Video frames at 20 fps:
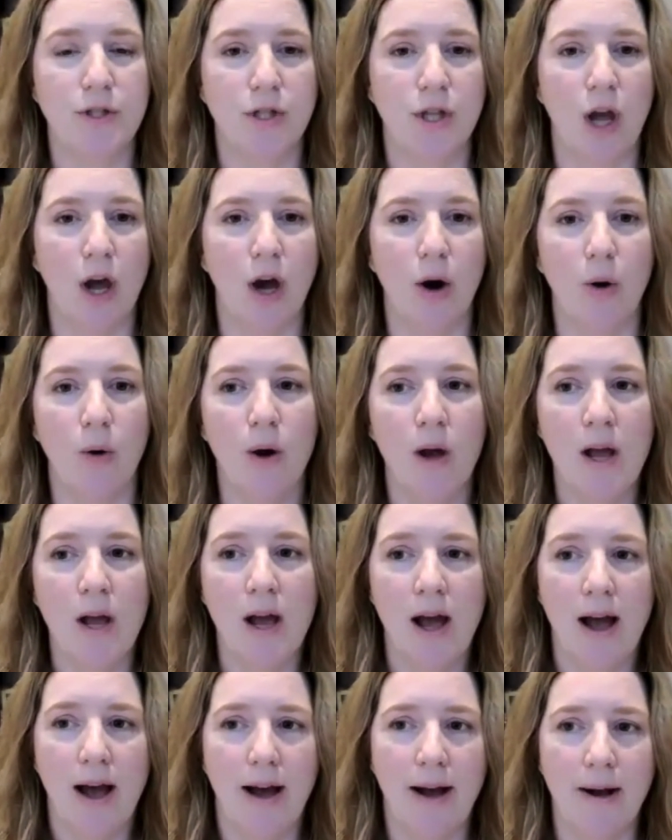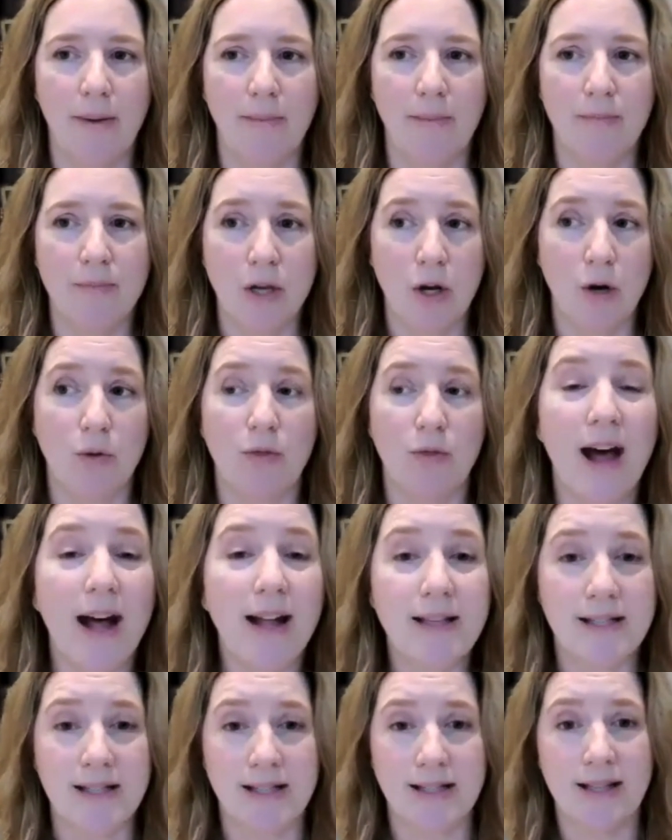So
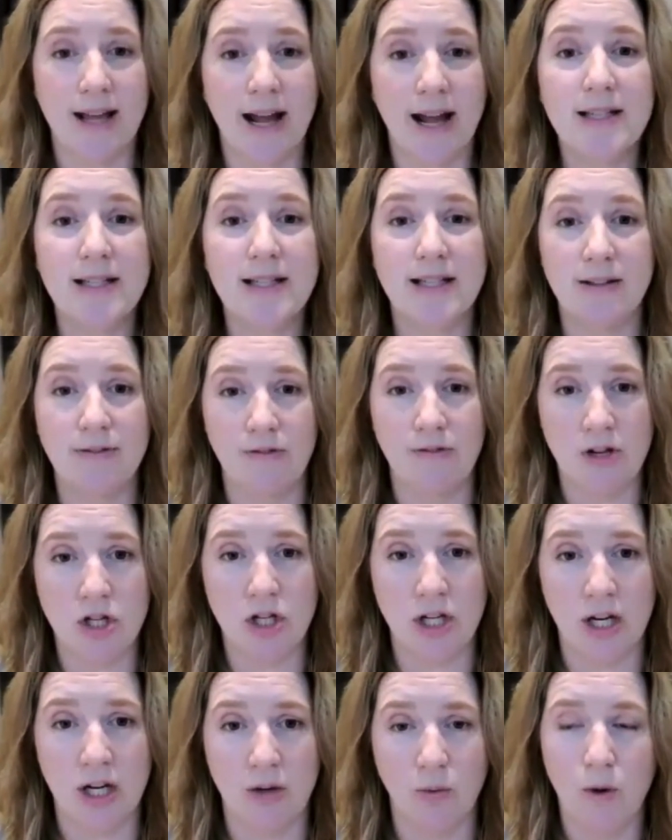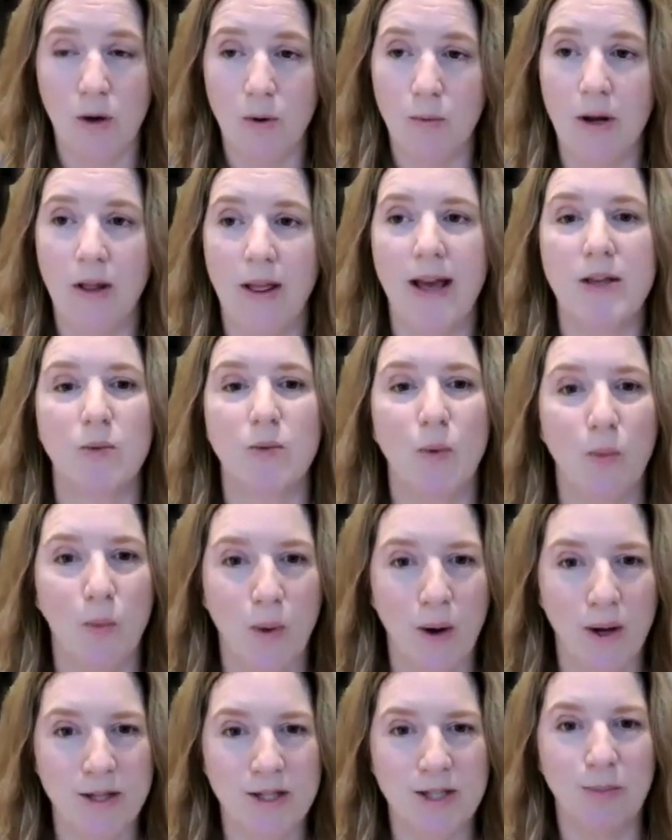that's the vision. We realize we
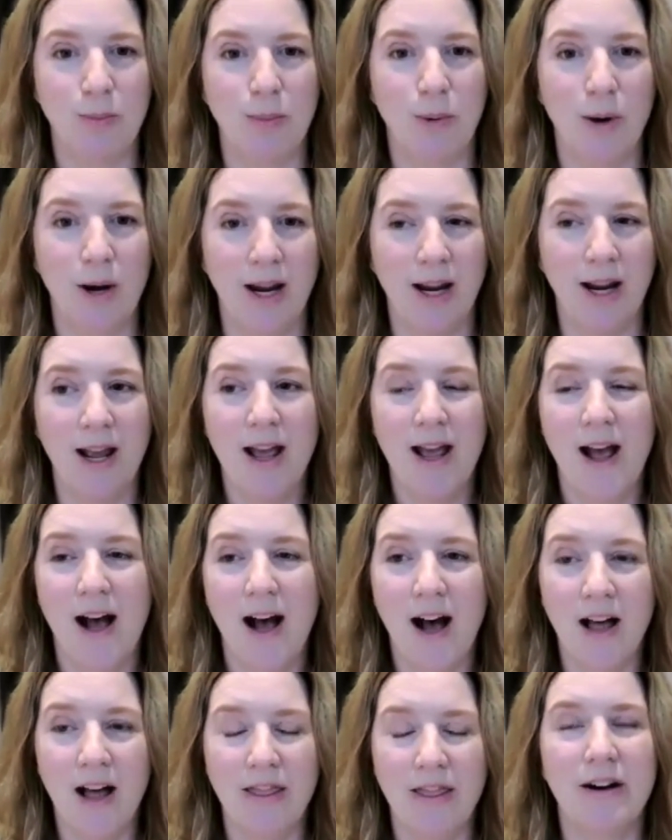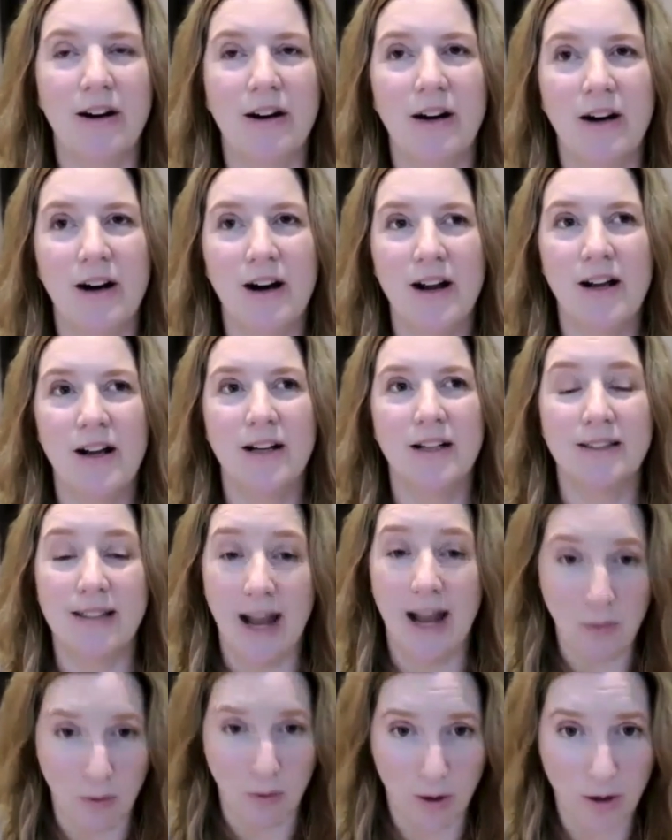want to bring other
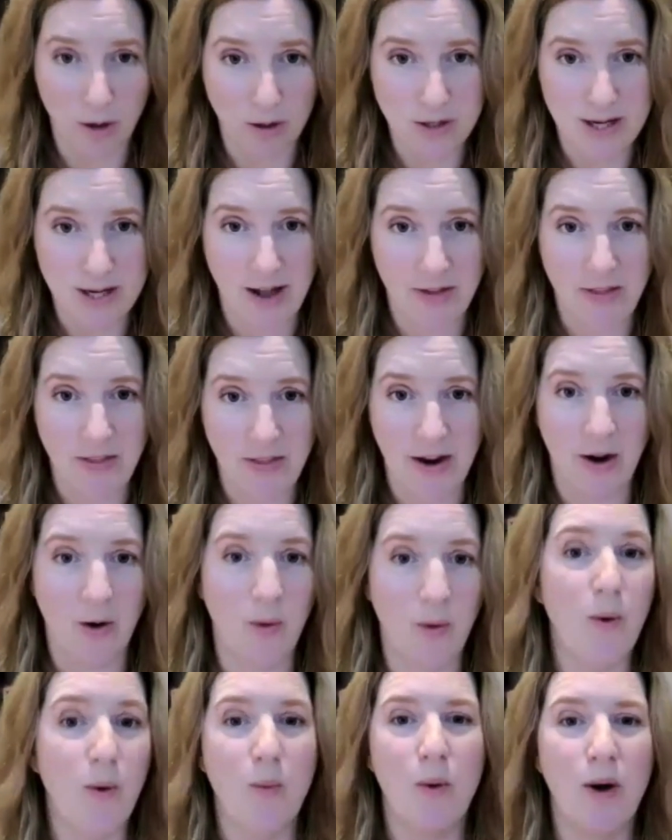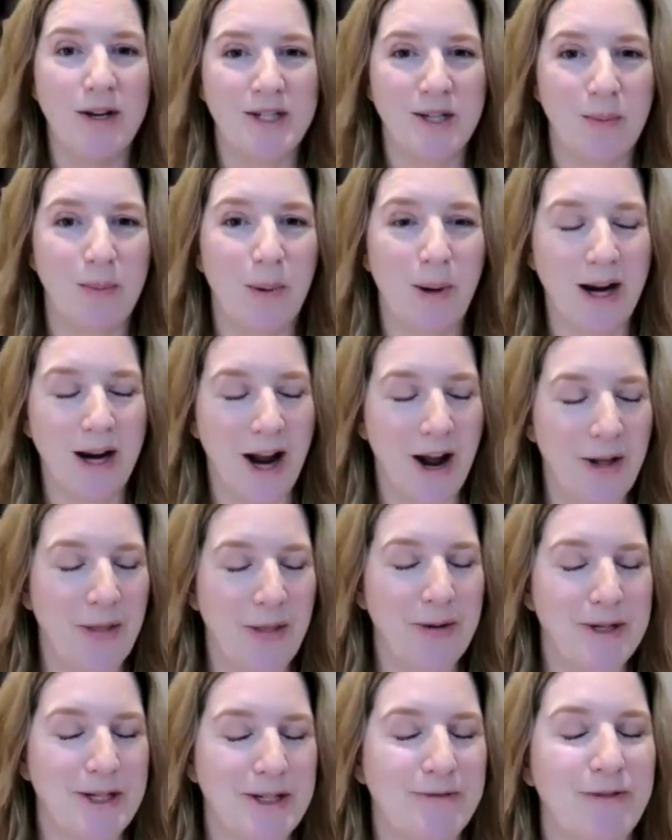light workers out there. We want to bring
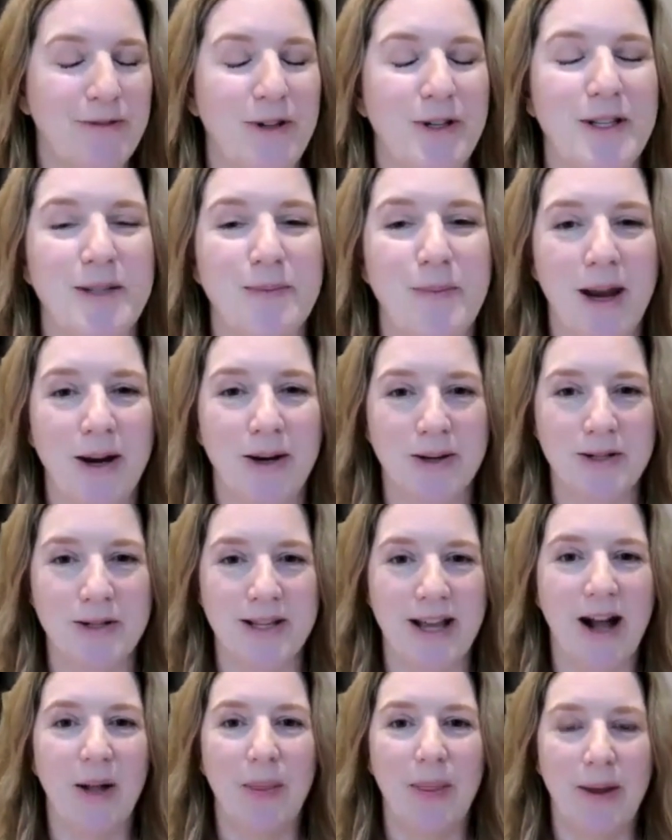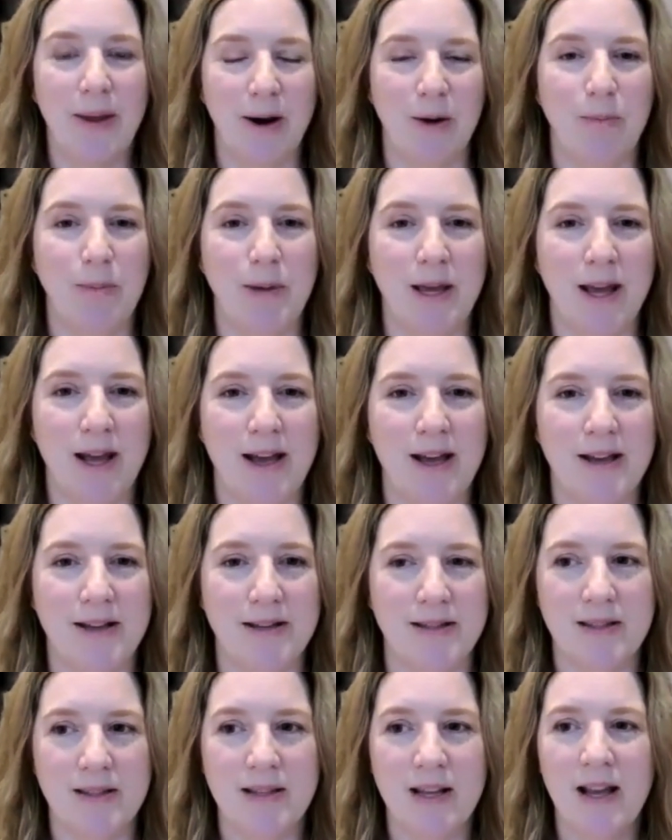other difference makers out there,
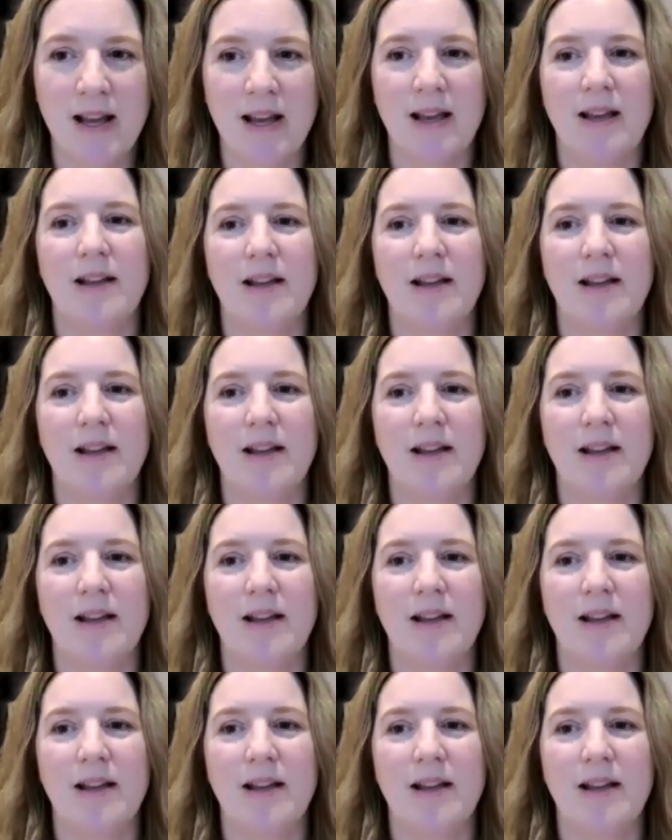because